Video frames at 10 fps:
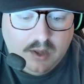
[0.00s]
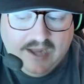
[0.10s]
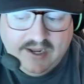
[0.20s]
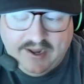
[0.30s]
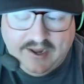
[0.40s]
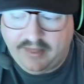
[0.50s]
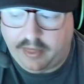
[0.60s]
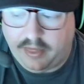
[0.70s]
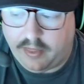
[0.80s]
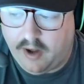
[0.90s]
I kind of
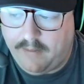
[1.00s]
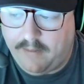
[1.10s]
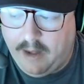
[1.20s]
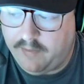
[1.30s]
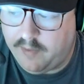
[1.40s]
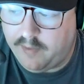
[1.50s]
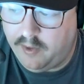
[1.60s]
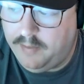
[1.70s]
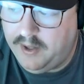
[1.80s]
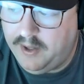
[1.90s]
thought about it for a
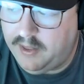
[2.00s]
little bit